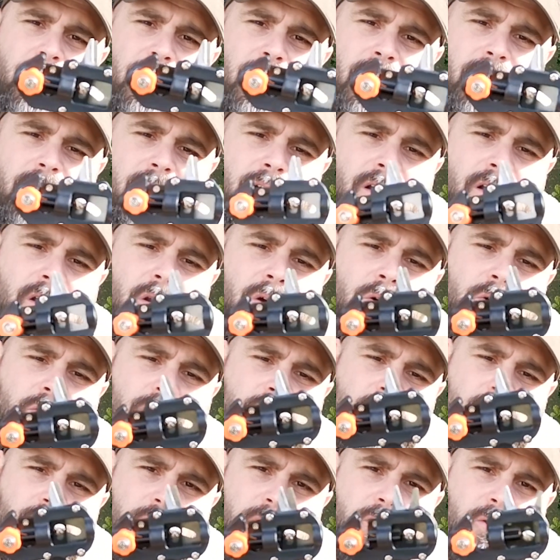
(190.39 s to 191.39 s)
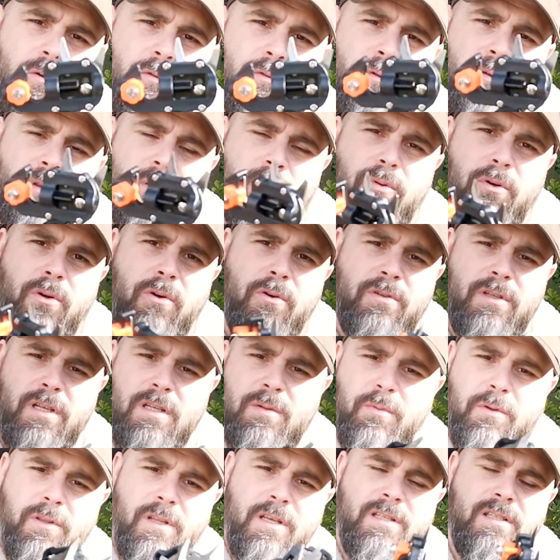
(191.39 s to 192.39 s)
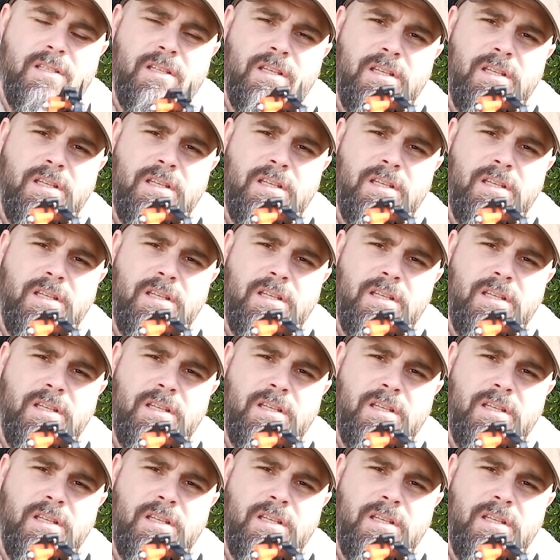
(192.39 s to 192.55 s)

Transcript: in close as we go through the process. But this is a